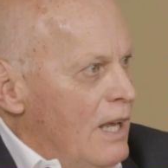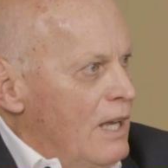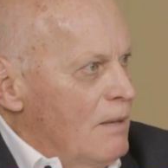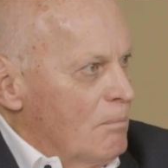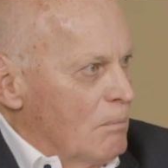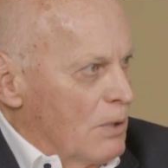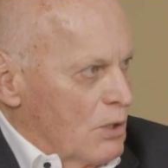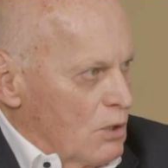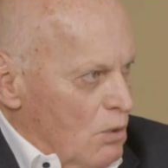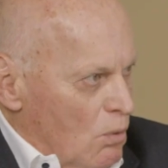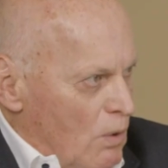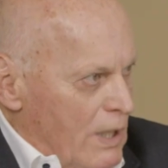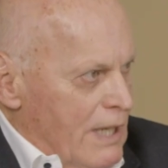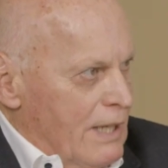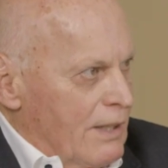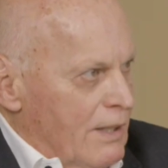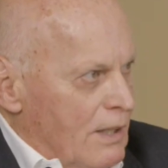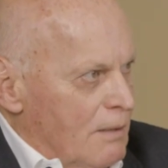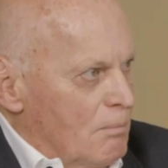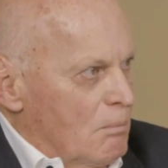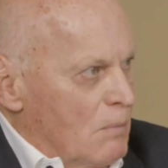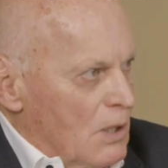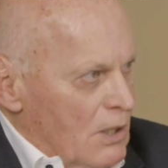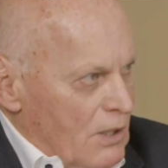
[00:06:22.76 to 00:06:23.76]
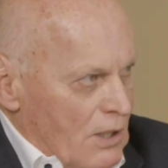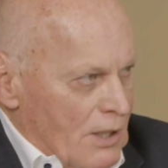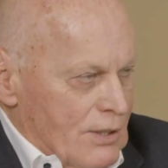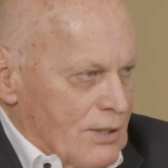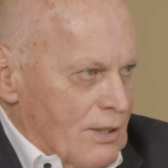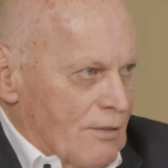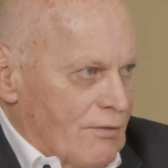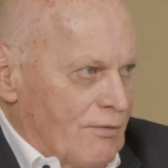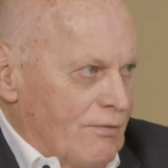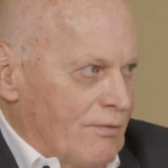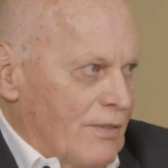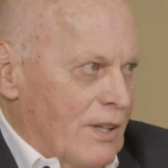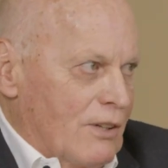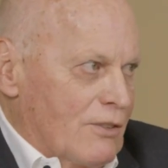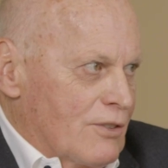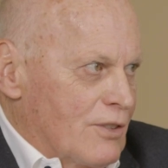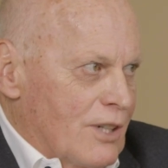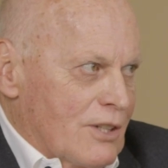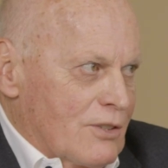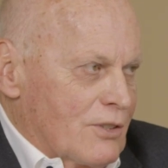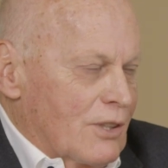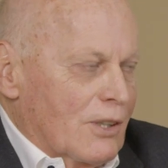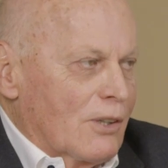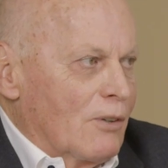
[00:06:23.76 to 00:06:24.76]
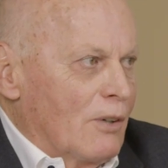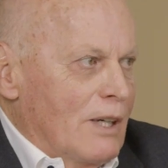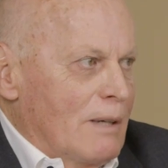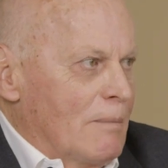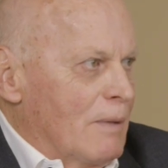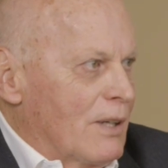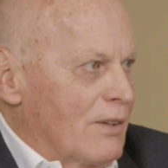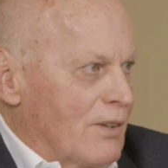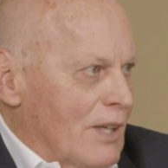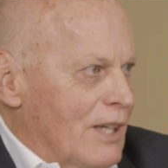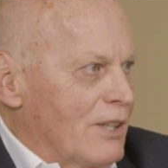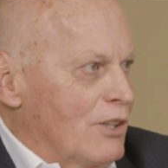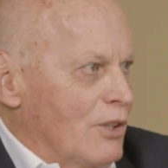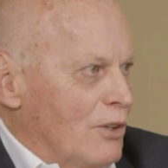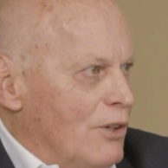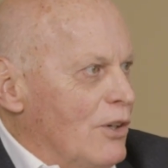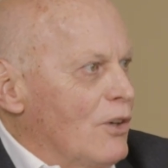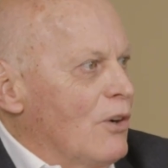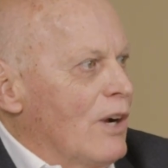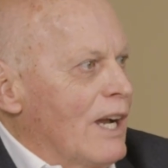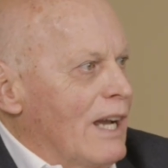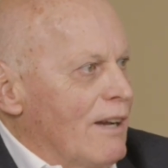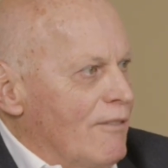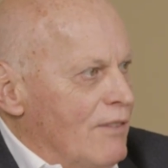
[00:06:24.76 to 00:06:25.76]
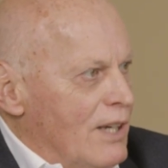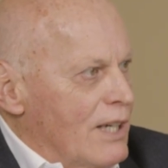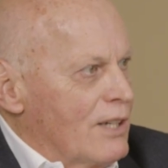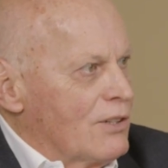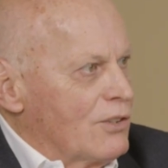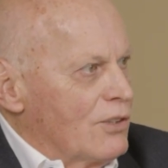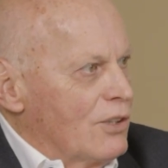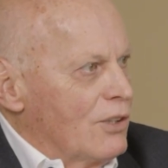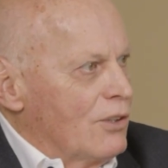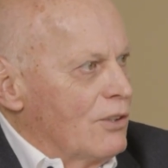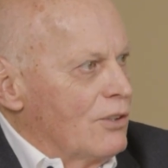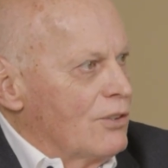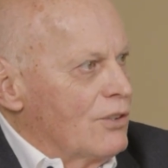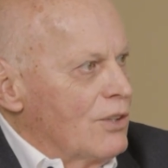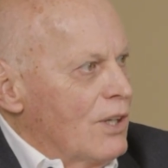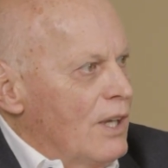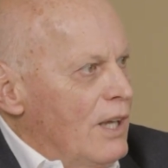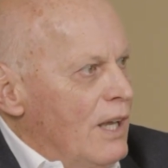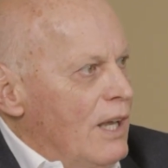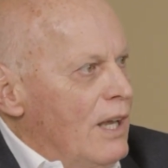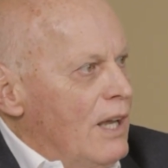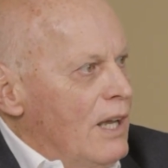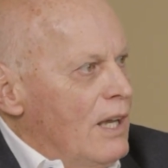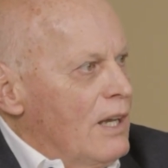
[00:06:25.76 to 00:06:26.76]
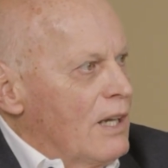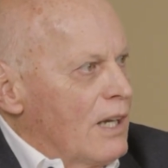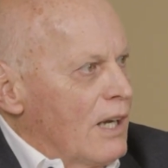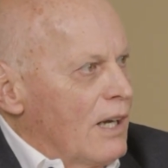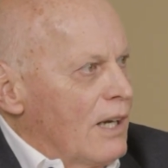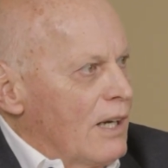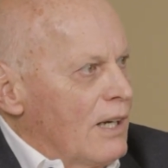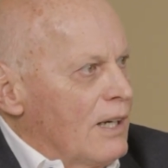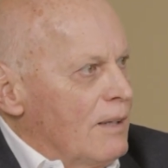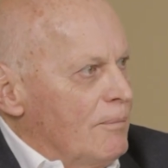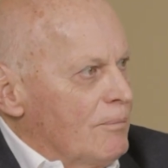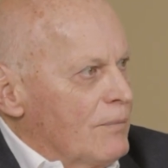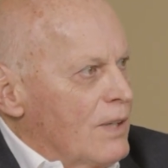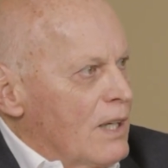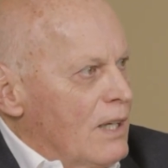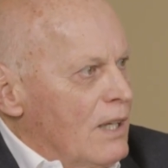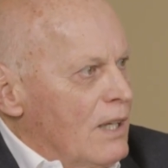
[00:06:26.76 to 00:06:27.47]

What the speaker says: between them, because if there's disagreement, then you do have issues. But